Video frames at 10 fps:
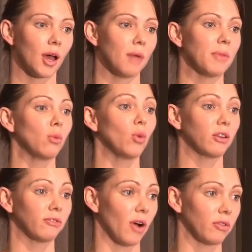um, and where
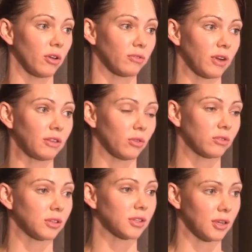to find those
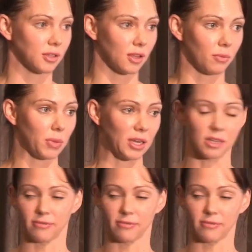resources as they're being